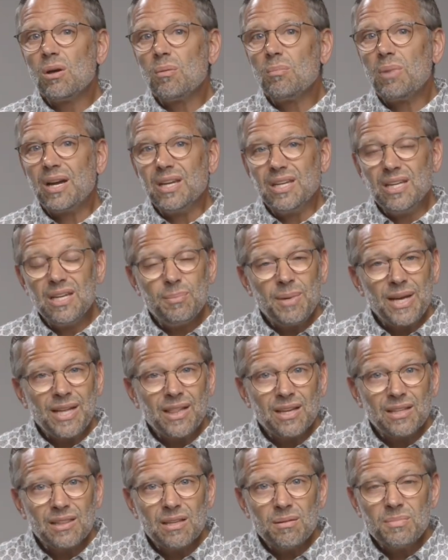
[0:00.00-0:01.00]
by
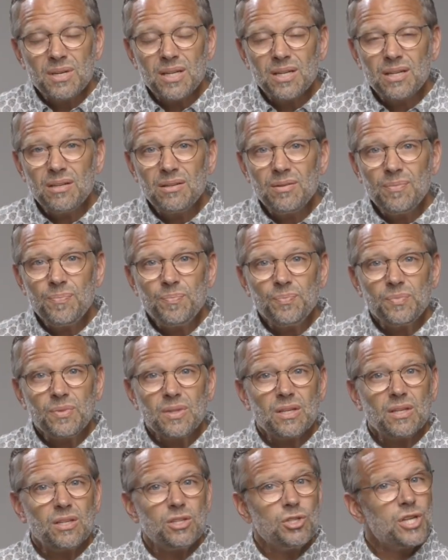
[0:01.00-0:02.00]
emailing them in.
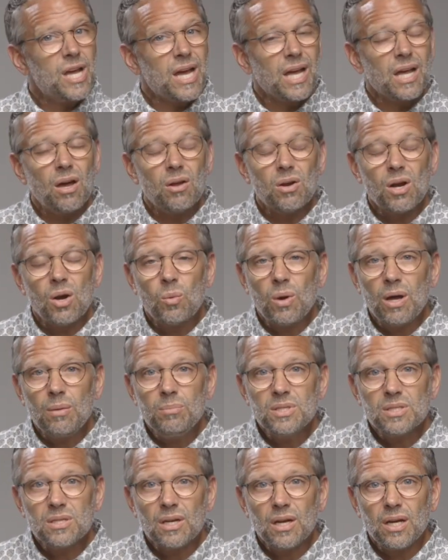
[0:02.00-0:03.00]
Check out our
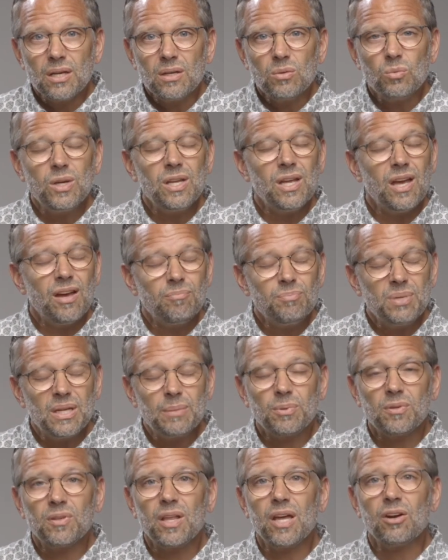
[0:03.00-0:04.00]
website. We have
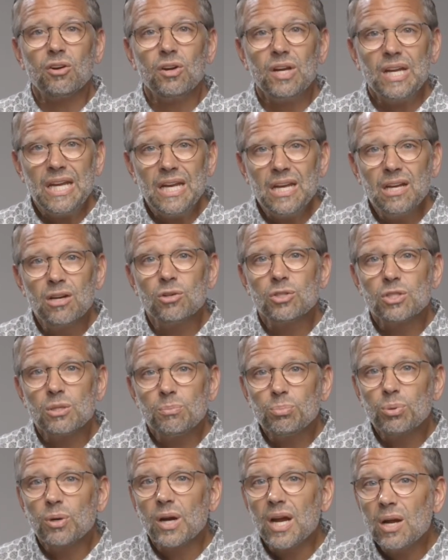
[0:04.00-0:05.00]
people that are eager to
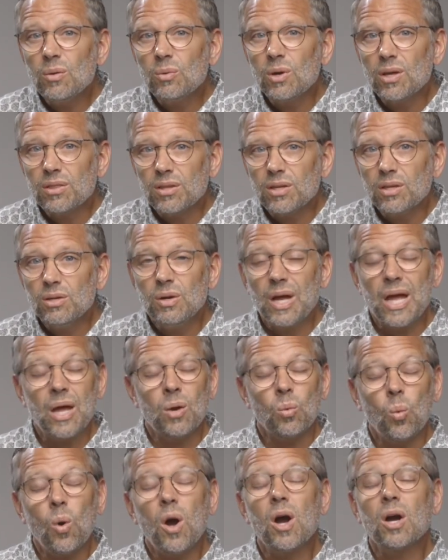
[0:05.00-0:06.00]
pray with you
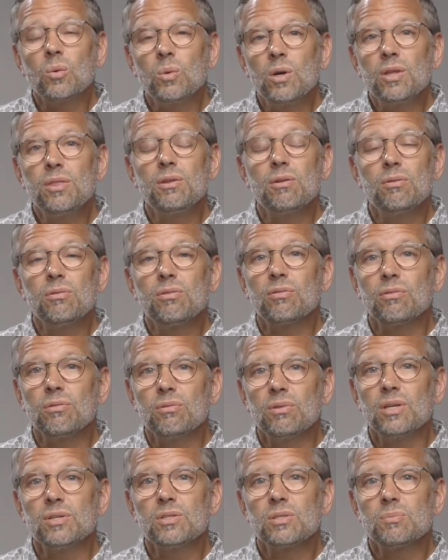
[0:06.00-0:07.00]
and walk with you through
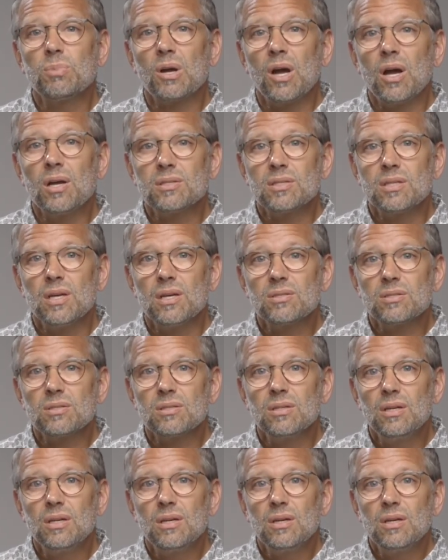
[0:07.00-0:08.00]
this process.
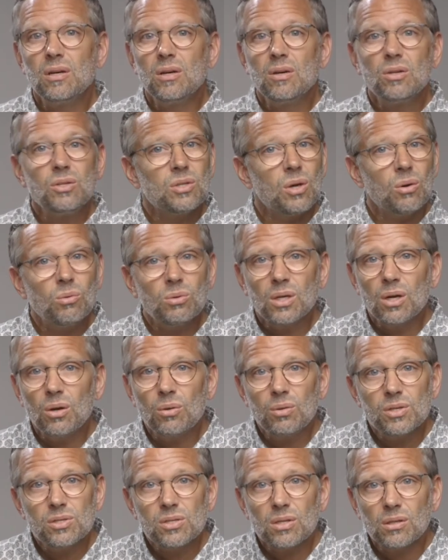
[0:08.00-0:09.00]
Don't
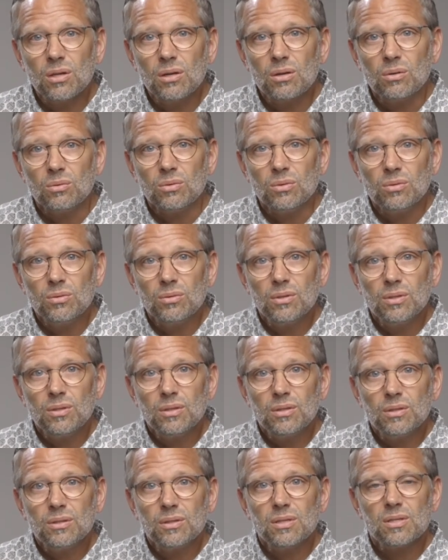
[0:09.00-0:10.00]
go this alone.
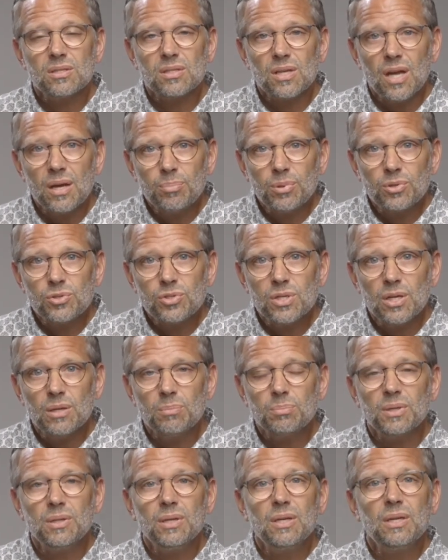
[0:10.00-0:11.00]

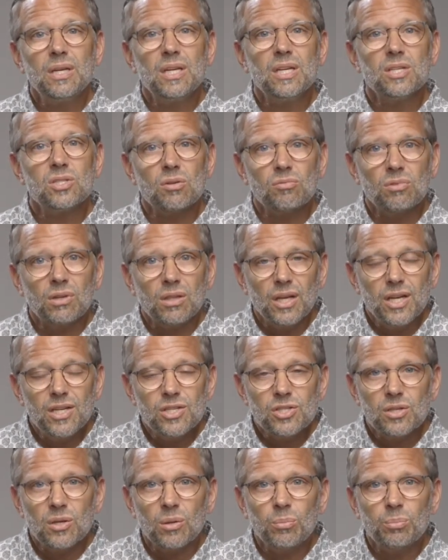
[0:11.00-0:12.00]
Discipleship is a
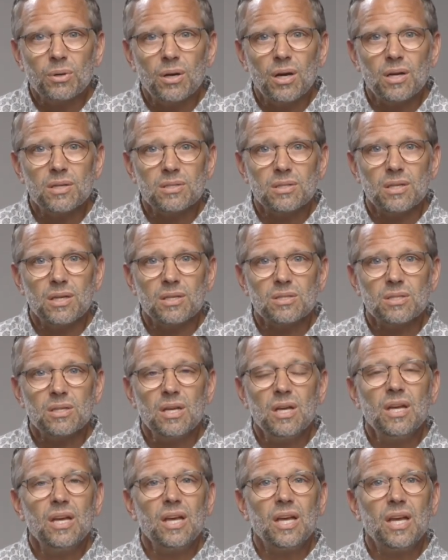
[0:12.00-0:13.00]
relational process,
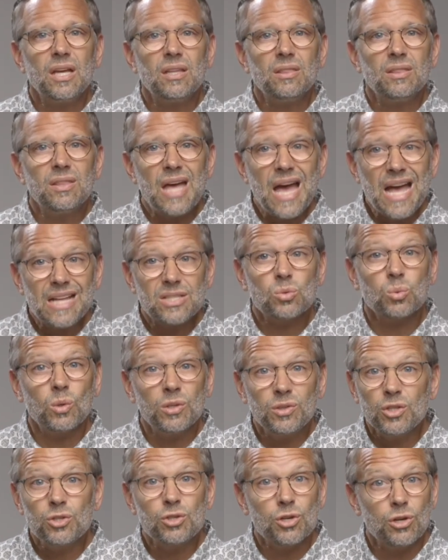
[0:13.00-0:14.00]
and that's
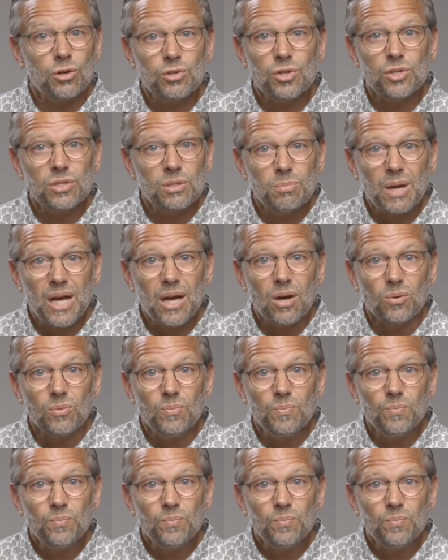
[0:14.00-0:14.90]
what the church is about.